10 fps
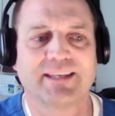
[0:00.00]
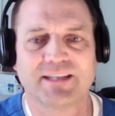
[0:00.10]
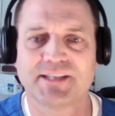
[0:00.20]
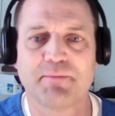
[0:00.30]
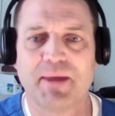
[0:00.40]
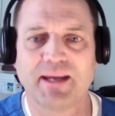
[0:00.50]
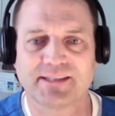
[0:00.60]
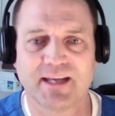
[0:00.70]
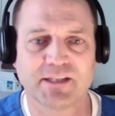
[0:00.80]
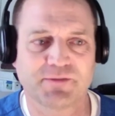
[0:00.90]
it doesn't make
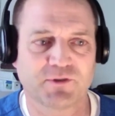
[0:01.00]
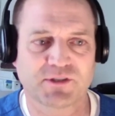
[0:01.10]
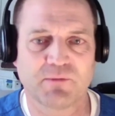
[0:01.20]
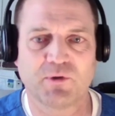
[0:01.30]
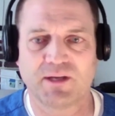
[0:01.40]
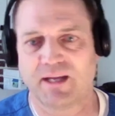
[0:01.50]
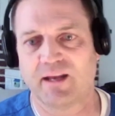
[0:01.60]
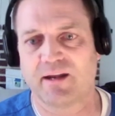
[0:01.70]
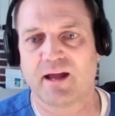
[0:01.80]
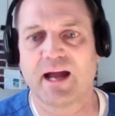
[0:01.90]
sense for someone to
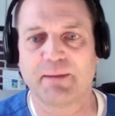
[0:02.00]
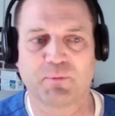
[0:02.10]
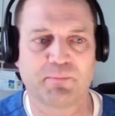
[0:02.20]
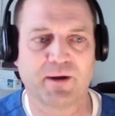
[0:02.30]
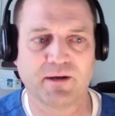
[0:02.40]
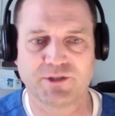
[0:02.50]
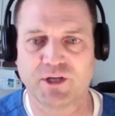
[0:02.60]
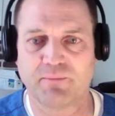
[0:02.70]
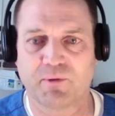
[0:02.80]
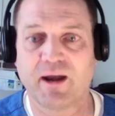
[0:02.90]
get in a hyperbaric
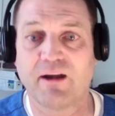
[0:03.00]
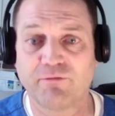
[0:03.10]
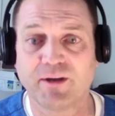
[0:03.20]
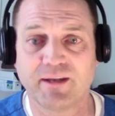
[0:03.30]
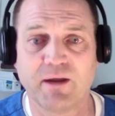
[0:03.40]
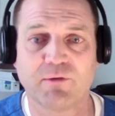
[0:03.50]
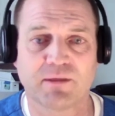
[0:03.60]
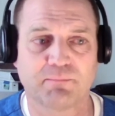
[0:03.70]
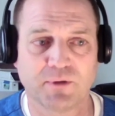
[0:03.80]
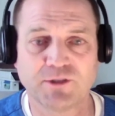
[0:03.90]
chamber every day
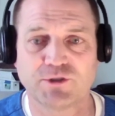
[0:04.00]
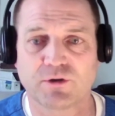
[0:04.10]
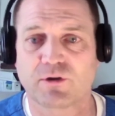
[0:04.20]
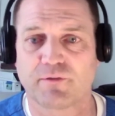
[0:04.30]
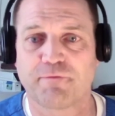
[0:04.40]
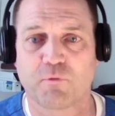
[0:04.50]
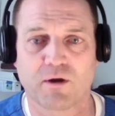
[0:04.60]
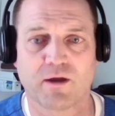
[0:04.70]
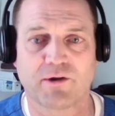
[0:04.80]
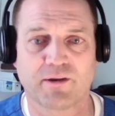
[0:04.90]
with a blood sugar of
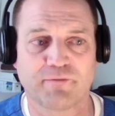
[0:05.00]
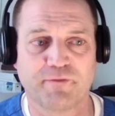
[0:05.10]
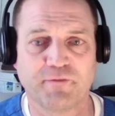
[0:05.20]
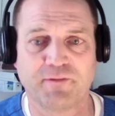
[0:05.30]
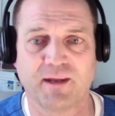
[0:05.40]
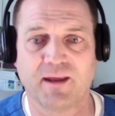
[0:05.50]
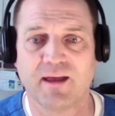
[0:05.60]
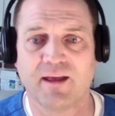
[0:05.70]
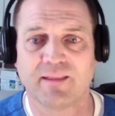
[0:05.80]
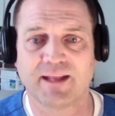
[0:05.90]
450.
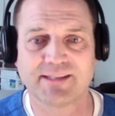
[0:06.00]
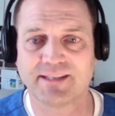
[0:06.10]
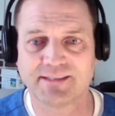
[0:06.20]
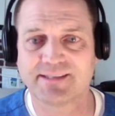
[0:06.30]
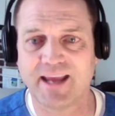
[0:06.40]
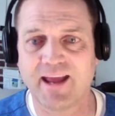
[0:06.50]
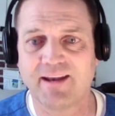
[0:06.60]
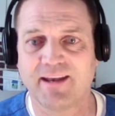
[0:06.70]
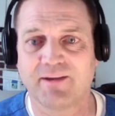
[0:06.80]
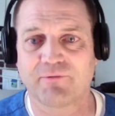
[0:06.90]
That's
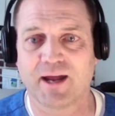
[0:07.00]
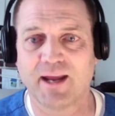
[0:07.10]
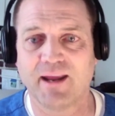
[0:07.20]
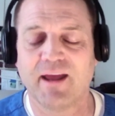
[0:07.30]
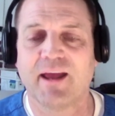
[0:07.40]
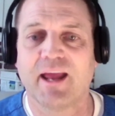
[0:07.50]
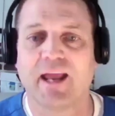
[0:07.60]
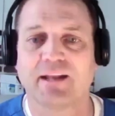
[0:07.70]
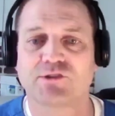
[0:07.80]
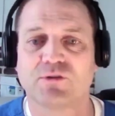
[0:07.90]
insanity, right?
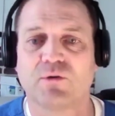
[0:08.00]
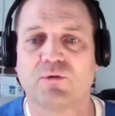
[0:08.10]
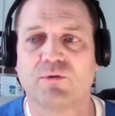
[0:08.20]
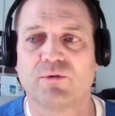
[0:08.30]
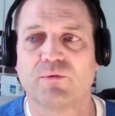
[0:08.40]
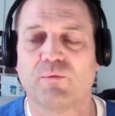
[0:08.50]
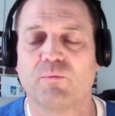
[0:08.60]
And so